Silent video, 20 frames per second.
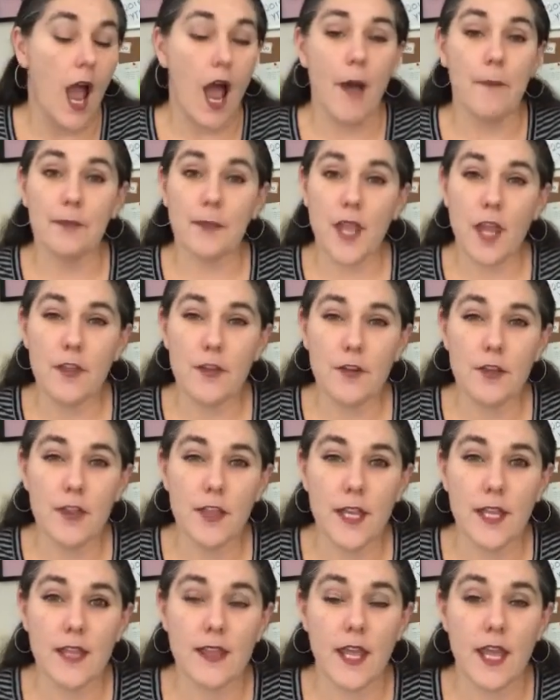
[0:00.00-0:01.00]
The other
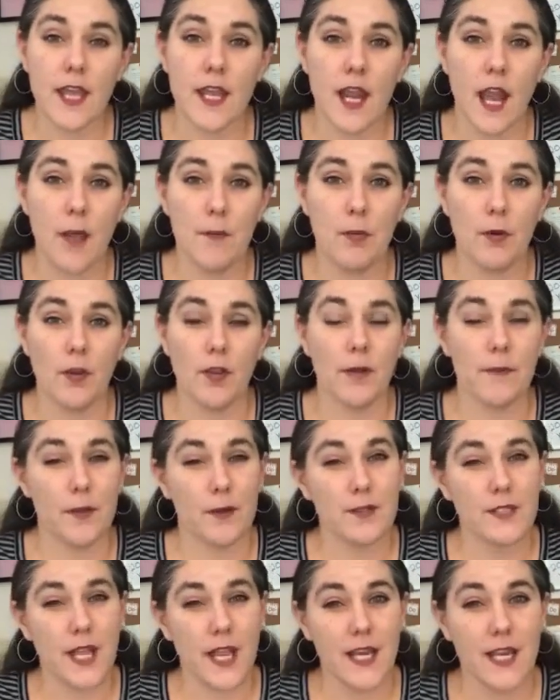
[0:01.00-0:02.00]
thing that I pulled up
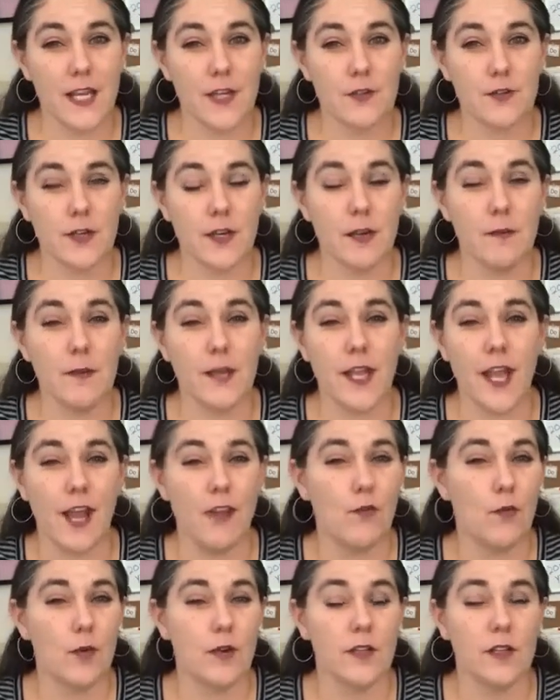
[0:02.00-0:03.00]
that was kind of interesting to me,
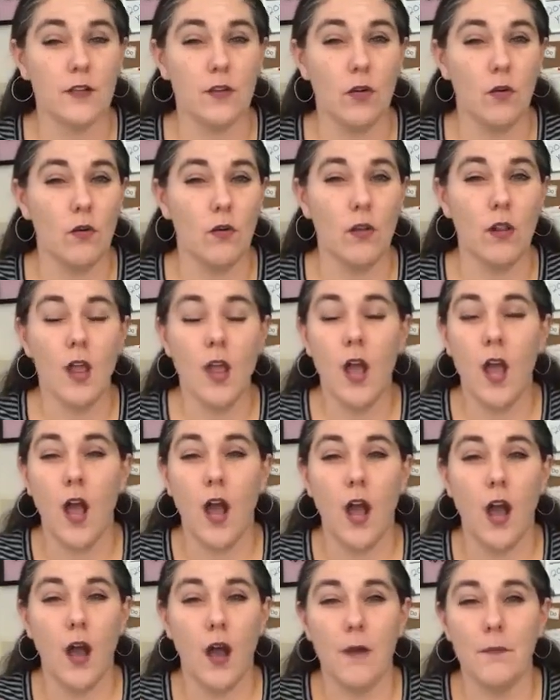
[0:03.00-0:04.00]
I've worked in Lowell.
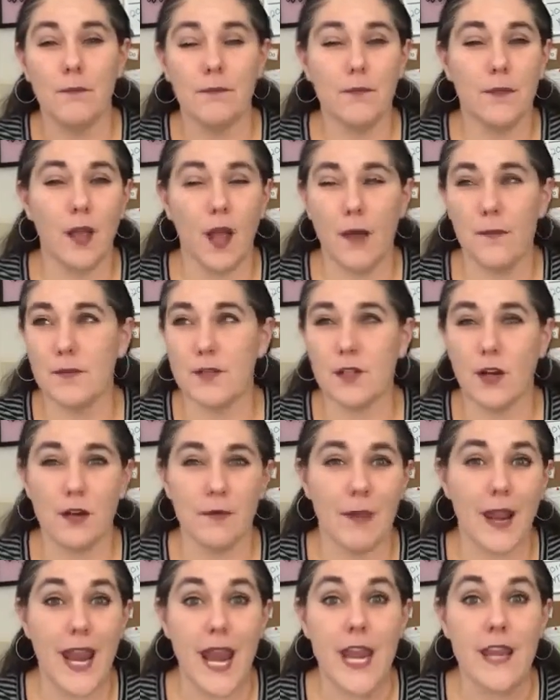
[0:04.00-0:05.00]
I'm
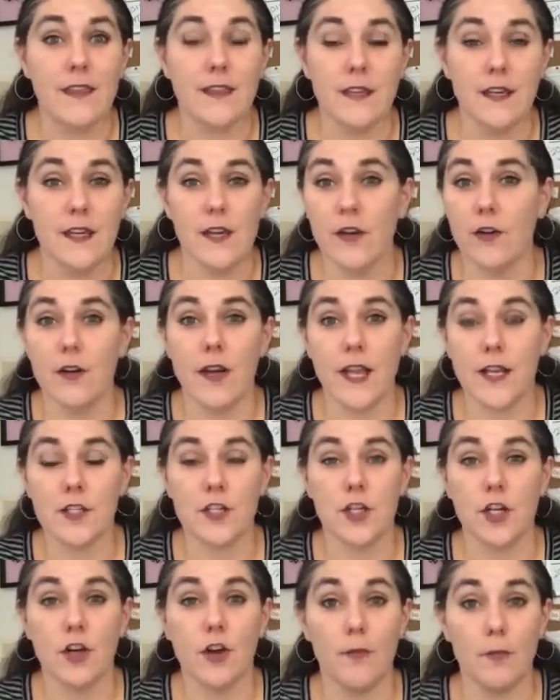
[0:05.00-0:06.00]
starting my 8th year
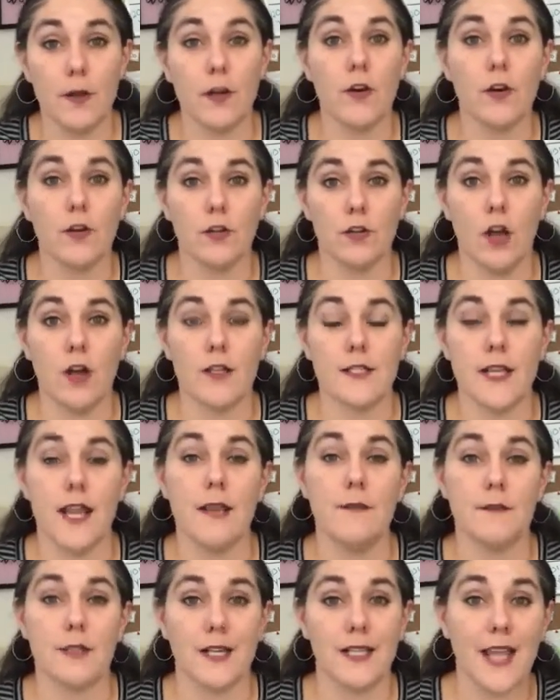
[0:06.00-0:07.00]
next year. I've been here a long
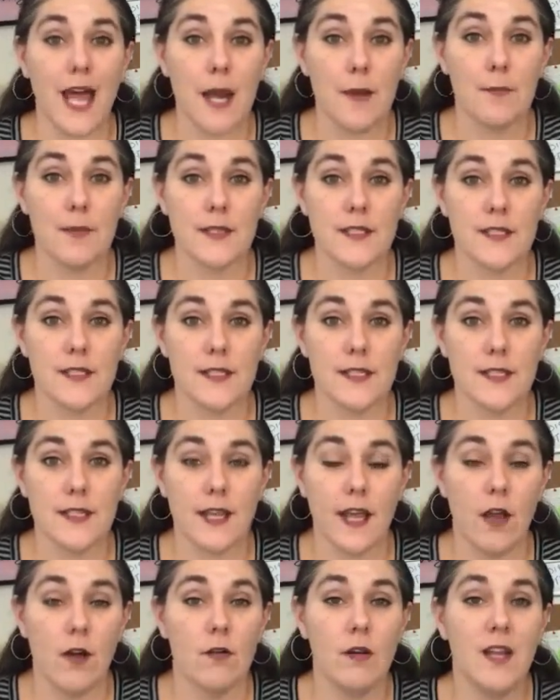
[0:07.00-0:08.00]
time, done a lot of business in
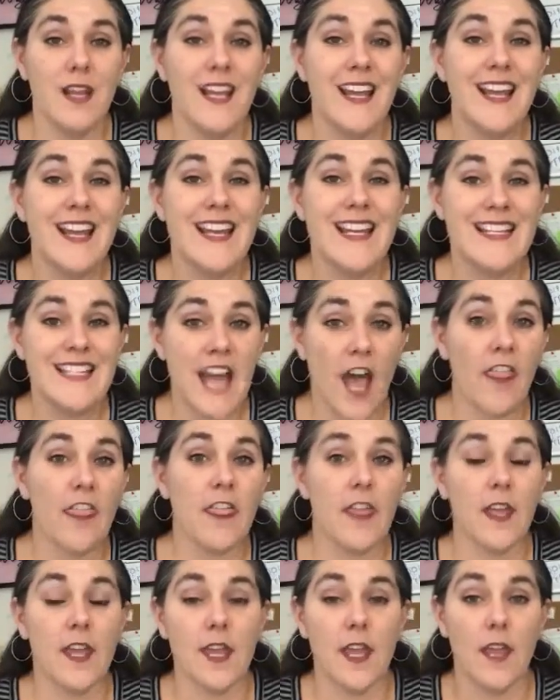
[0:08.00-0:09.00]
town.
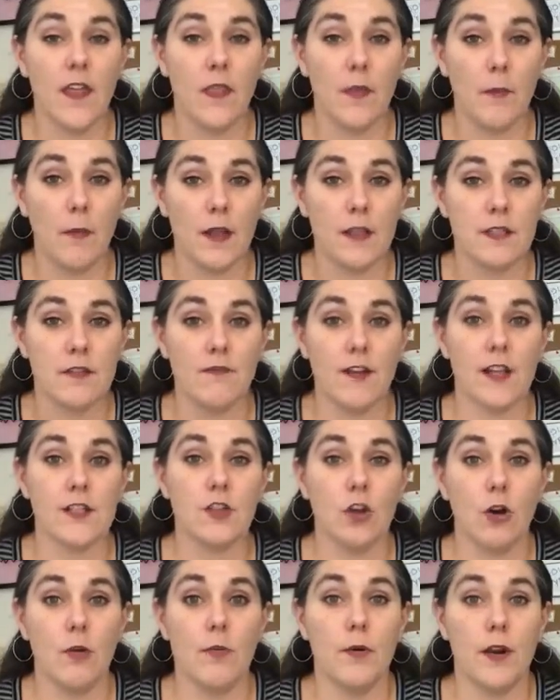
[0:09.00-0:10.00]
Nothing in the months of
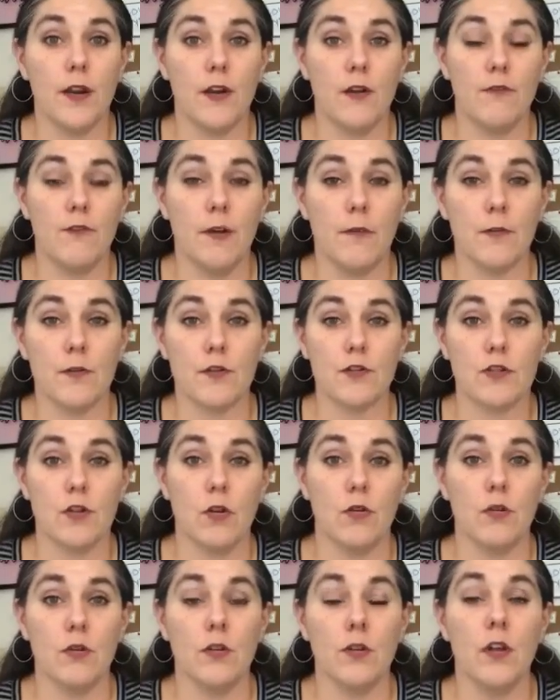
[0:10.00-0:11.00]
October and November
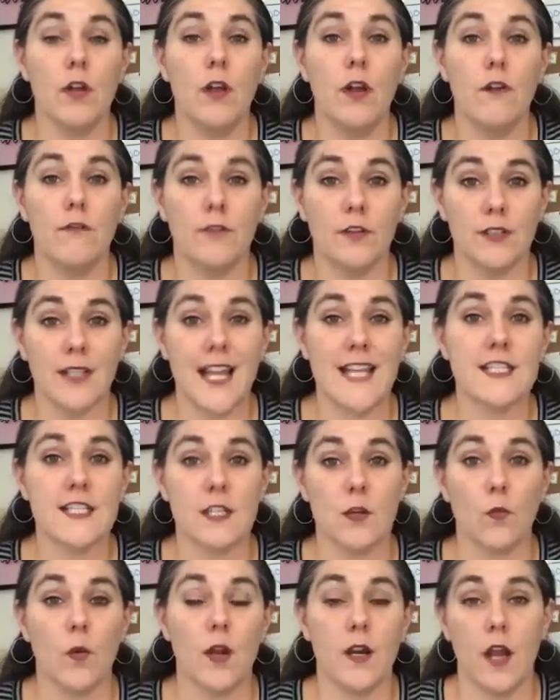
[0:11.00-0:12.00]
sold for less
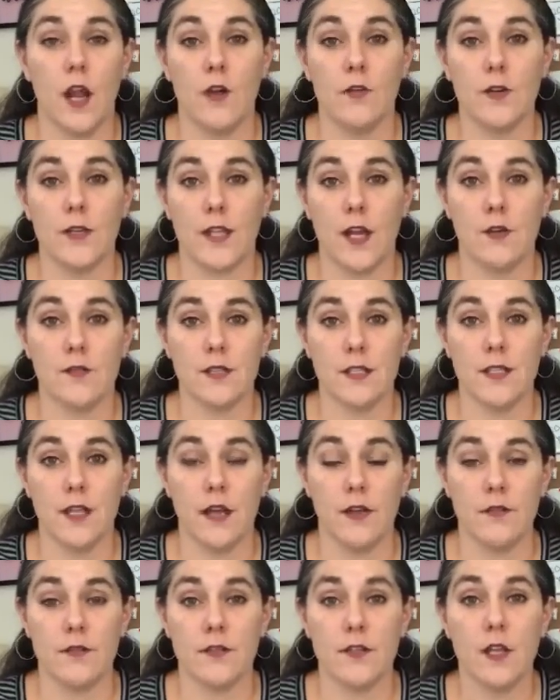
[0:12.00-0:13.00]
than
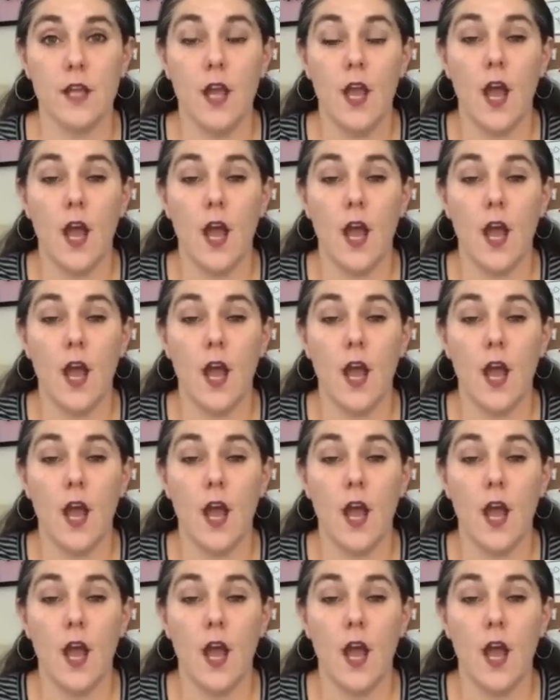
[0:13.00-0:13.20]
$100,000.